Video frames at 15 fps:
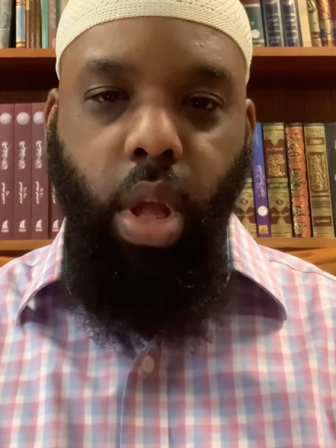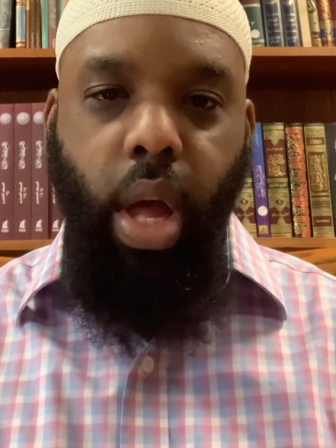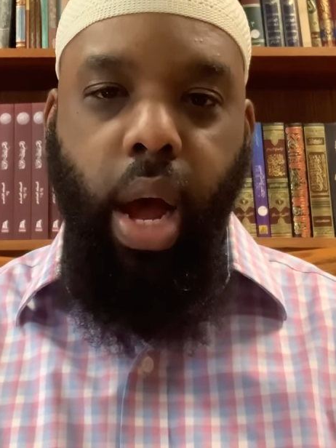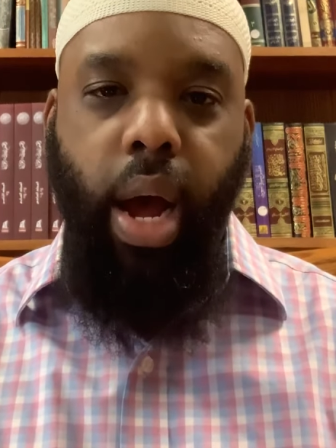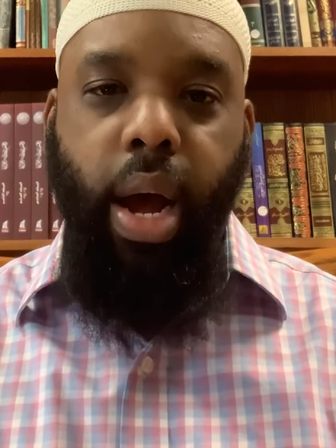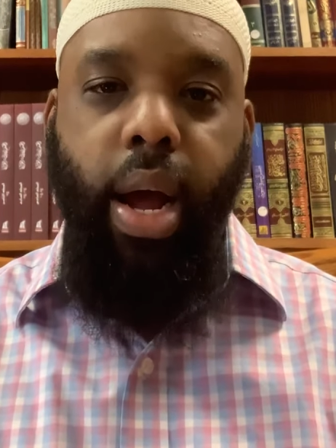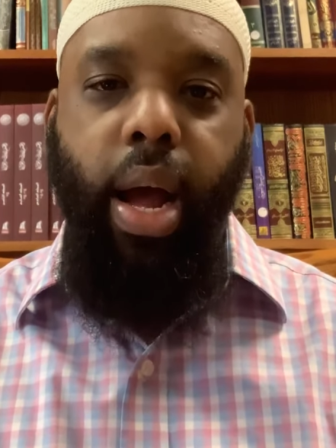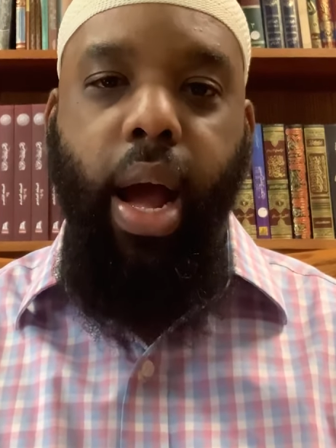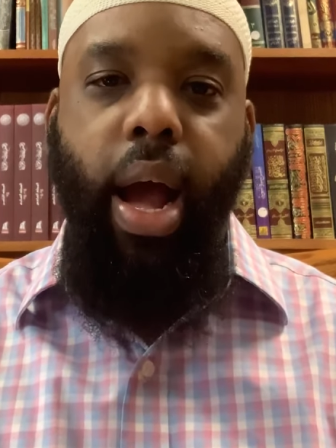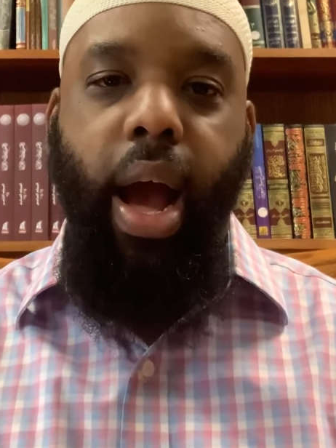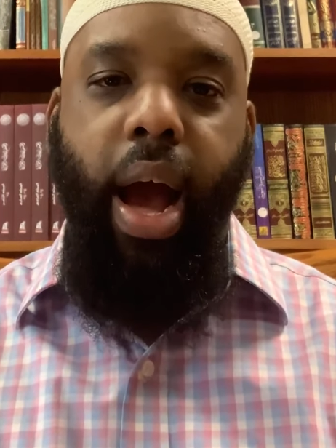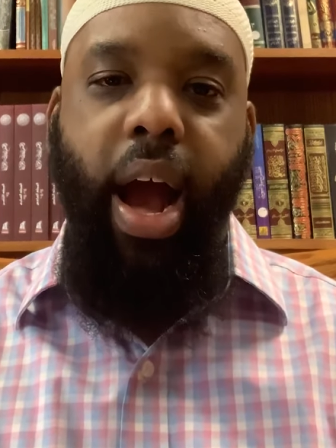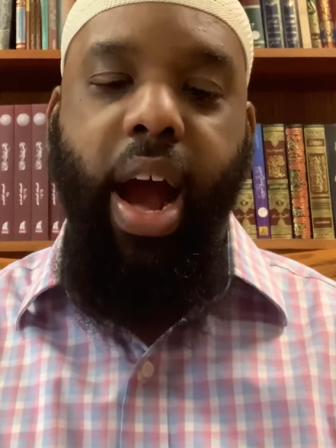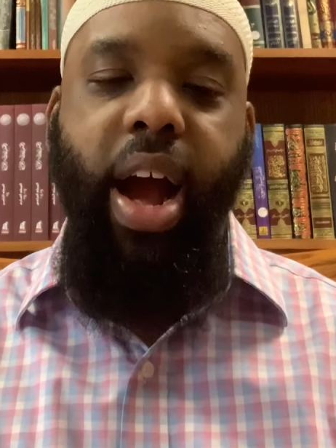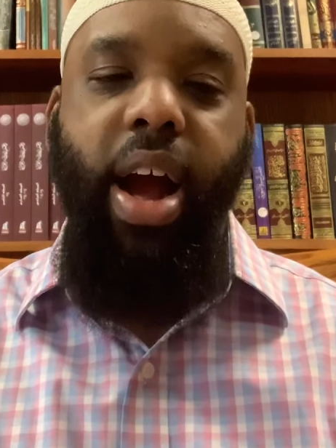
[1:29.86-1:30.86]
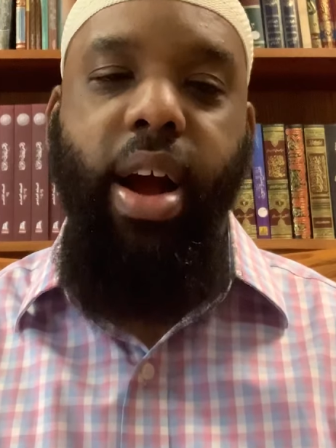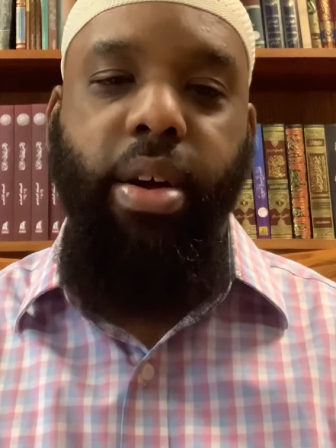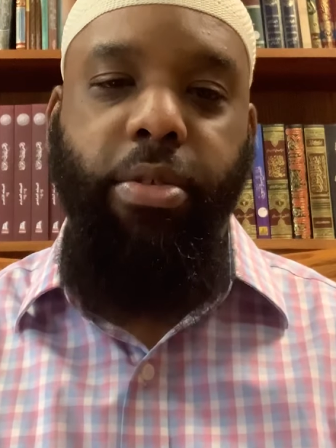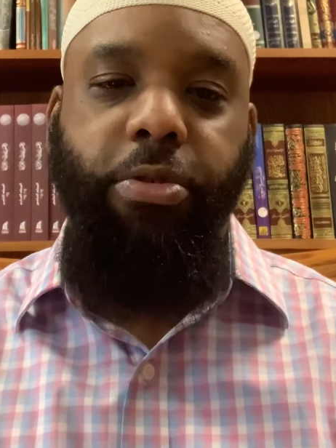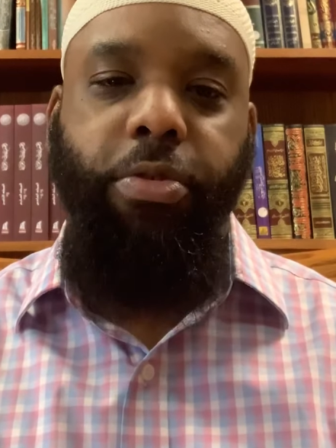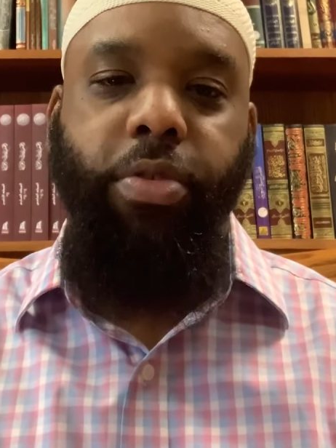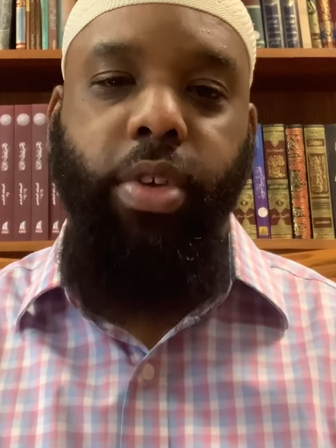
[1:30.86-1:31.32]
uh,
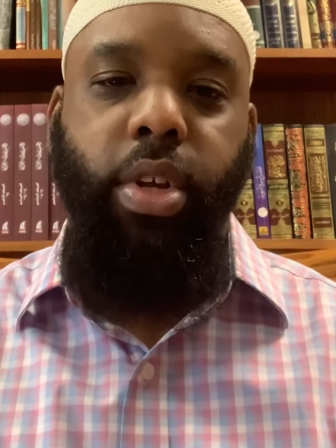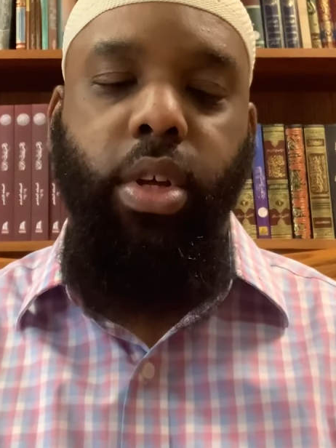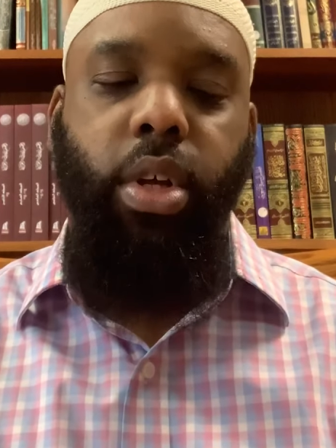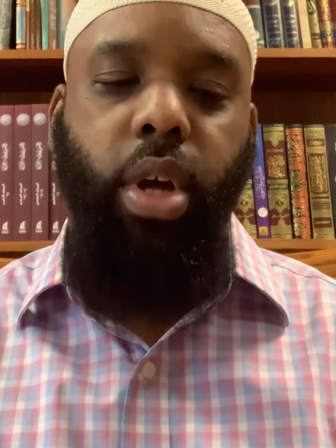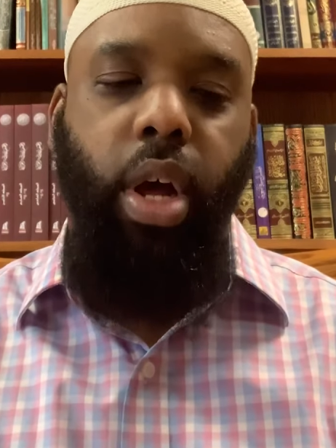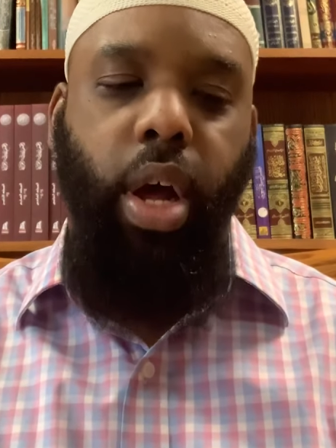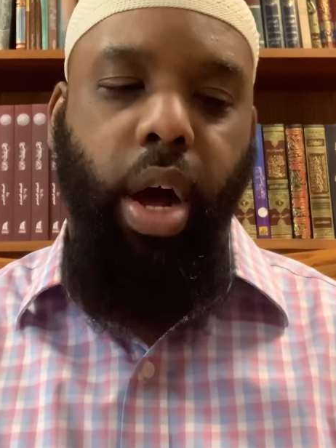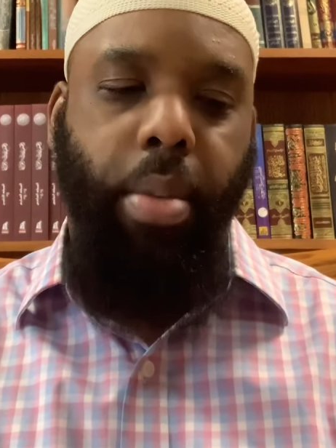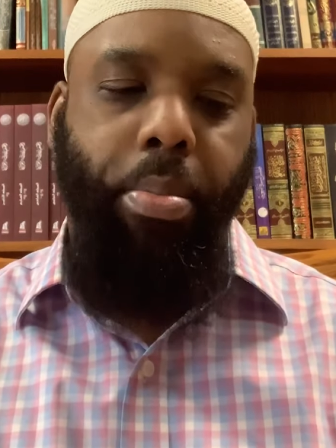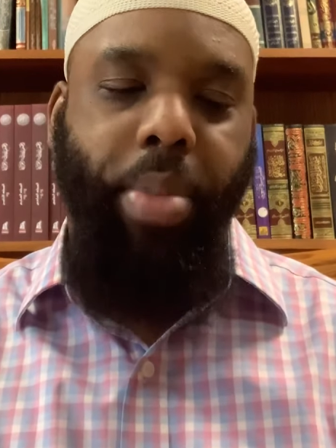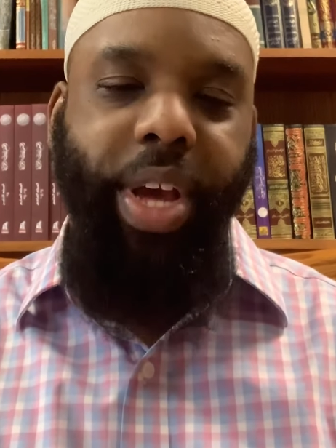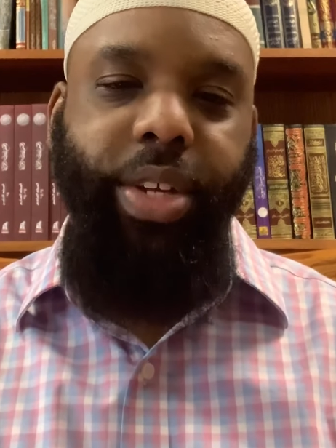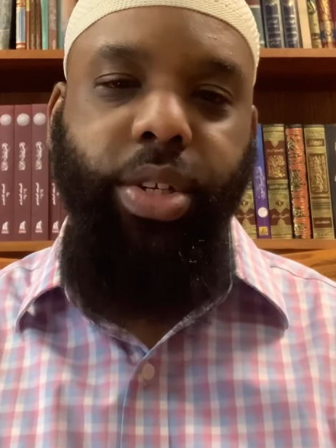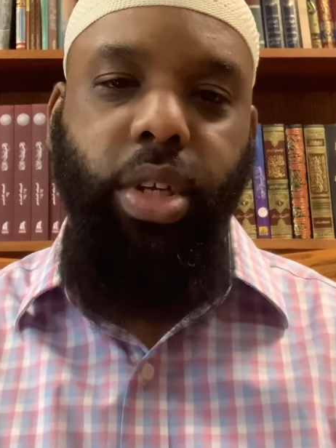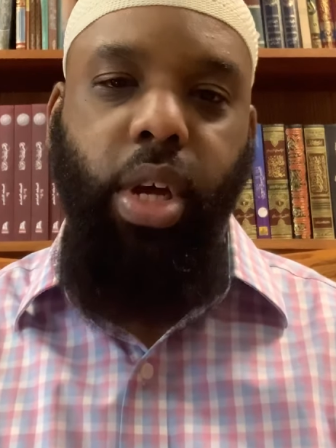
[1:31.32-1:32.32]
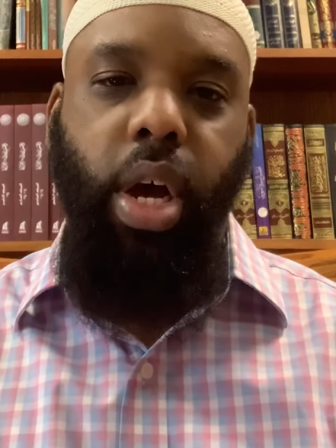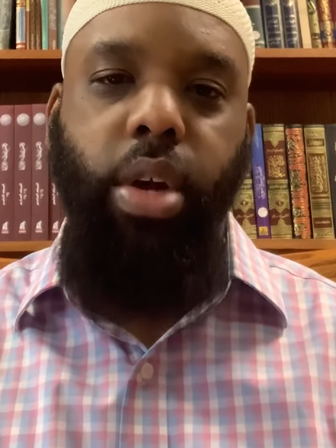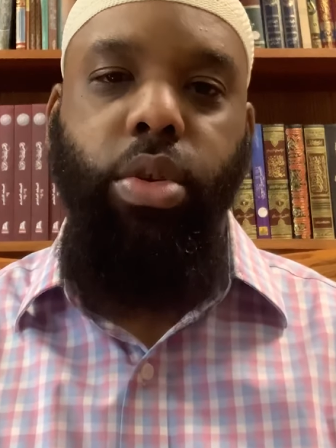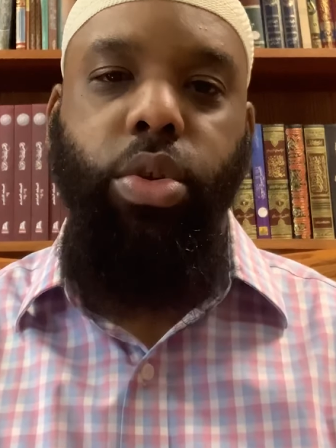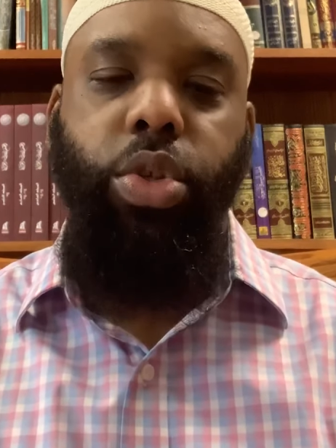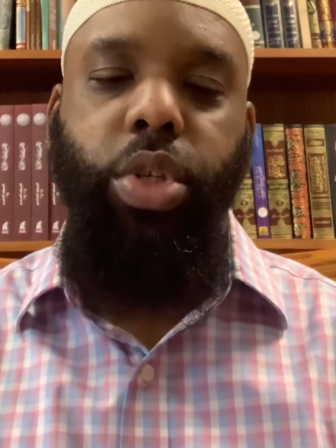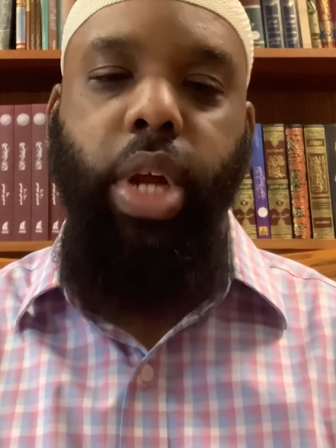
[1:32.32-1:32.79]
have a basic
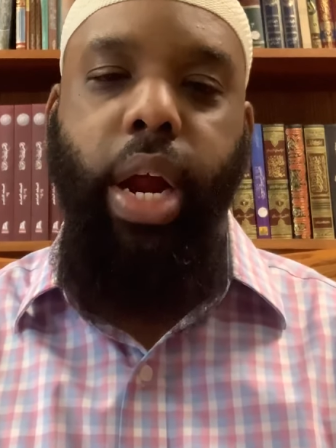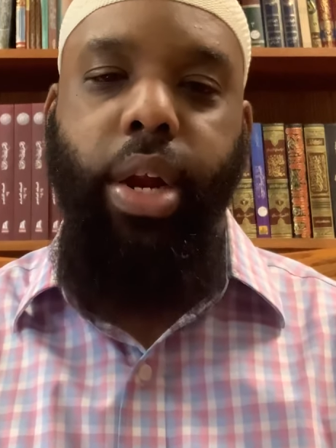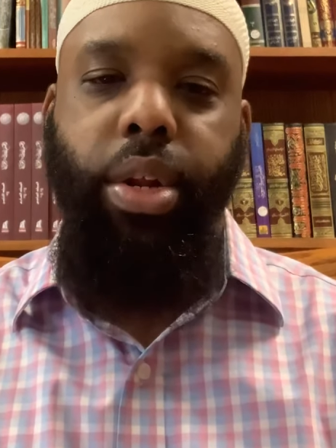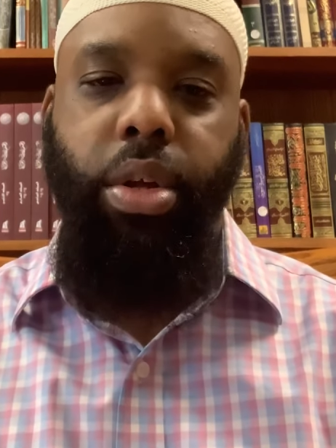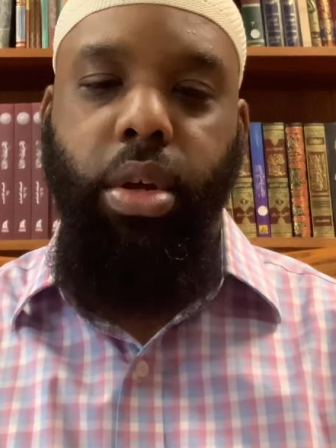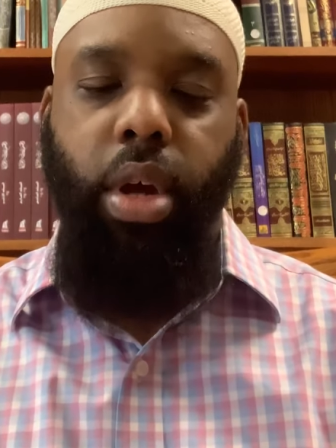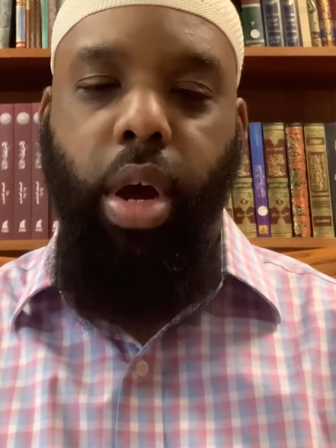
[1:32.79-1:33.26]
understanding,